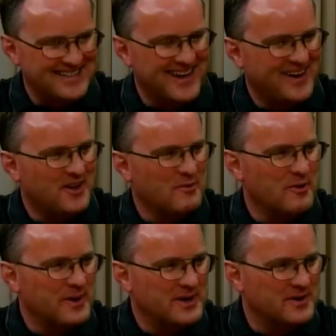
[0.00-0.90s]
not all the
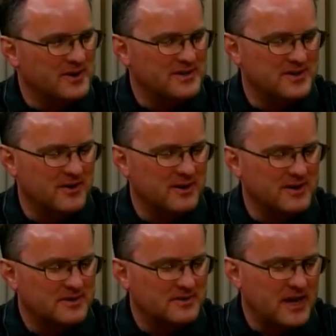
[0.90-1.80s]
way we do it."
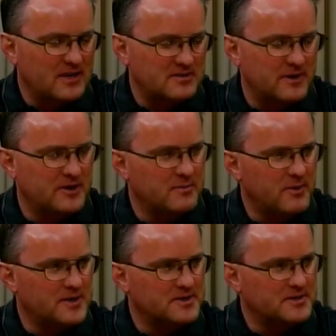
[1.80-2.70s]
So tell us about your
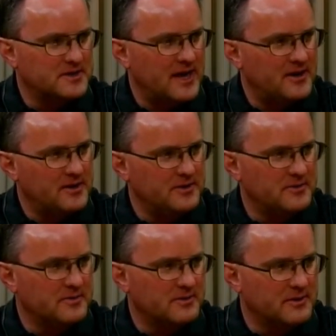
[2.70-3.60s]
processes. How do
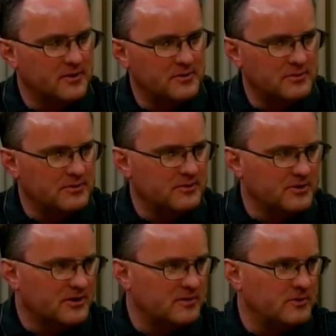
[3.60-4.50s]
you go through and do
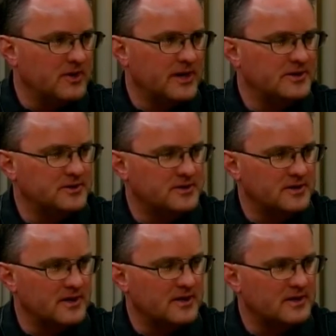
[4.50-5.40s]
your communications
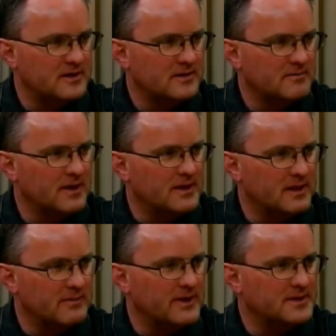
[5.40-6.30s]
on a
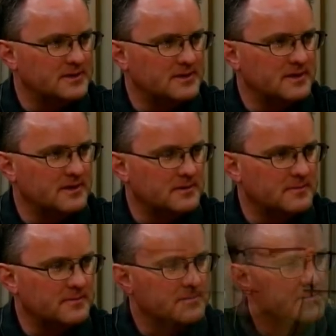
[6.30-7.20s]
monthly basis there?
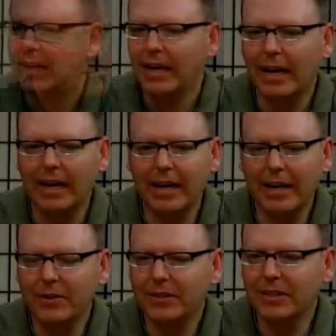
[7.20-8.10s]
Yeah.
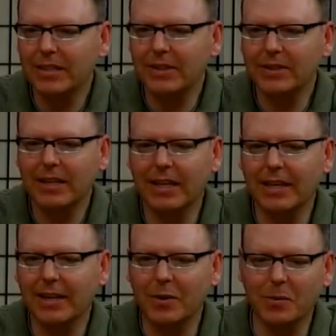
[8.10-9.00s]
Henderson Hills
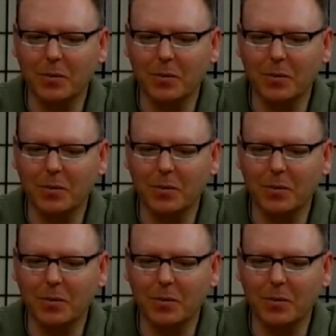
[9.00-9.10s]
had I